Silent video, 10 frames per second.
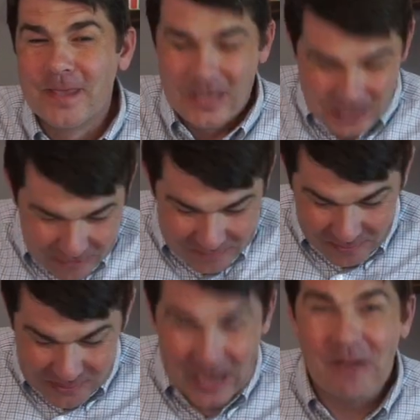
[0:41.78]
You know, if
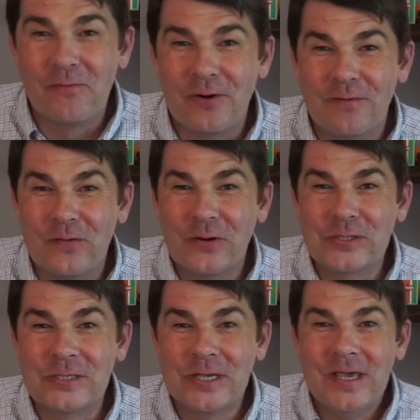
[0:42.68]
there was ever a
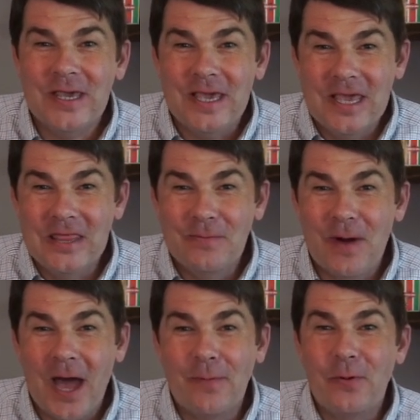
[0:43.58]
verse in the
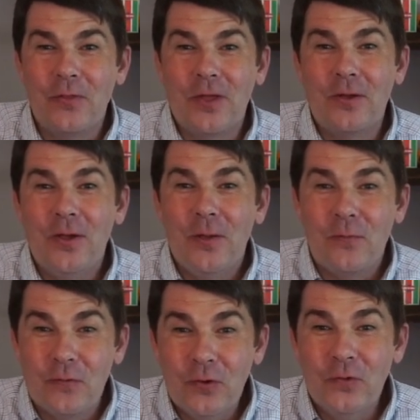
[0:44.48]
Bible that
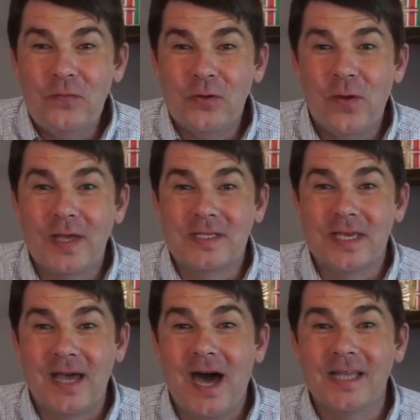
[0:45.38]
proved to us
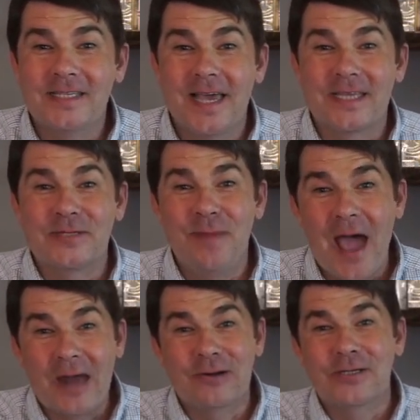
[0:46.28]
that context
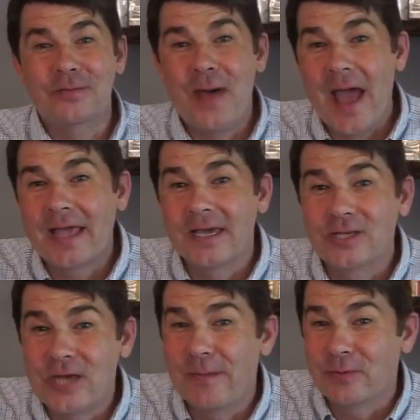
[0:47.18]
matters, Habakkuk
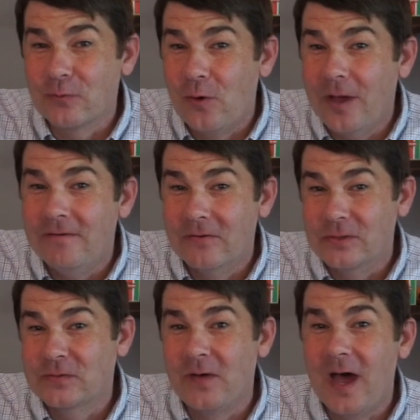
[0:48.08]
chapter 1,
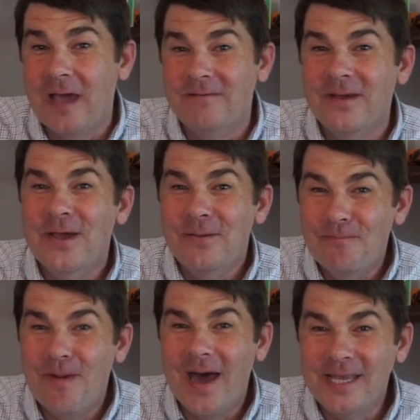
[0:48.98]
verse 5
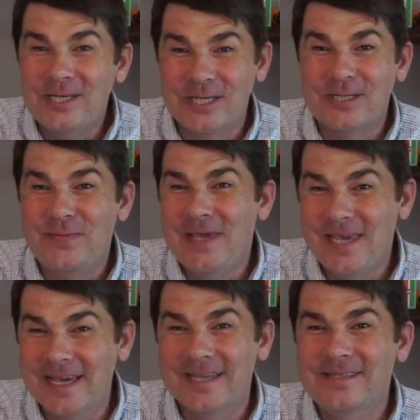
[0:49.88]
might just
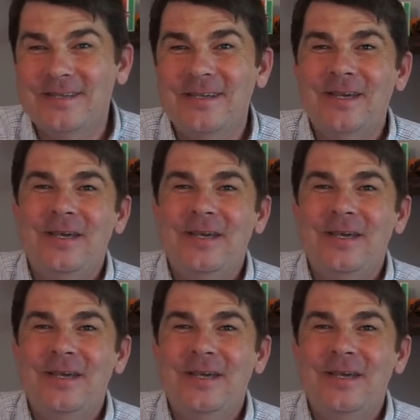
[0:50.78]
be it.